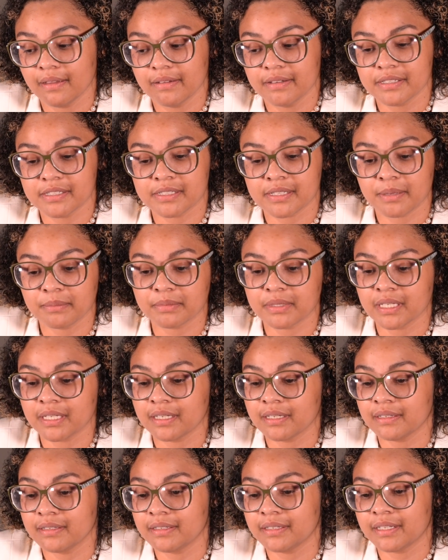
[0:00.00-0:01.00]

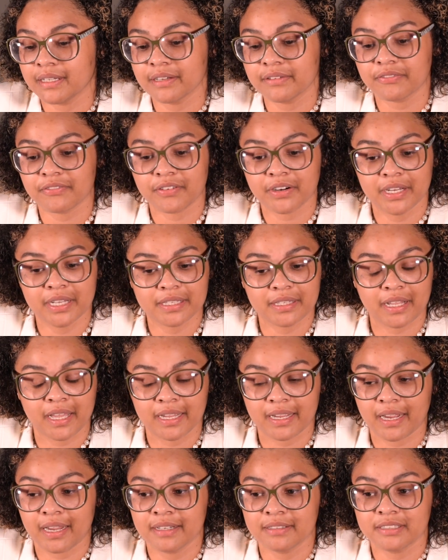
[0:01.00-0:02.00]
something different.
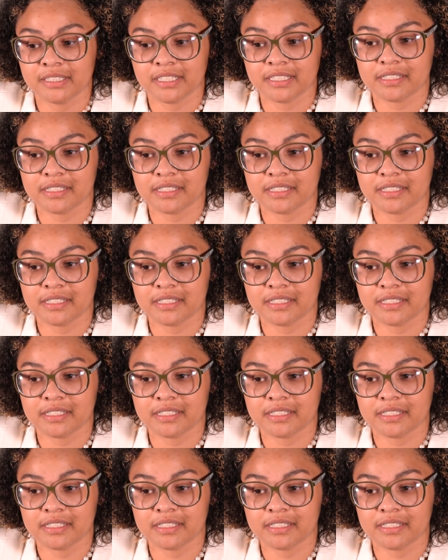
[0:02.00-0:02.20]
Like I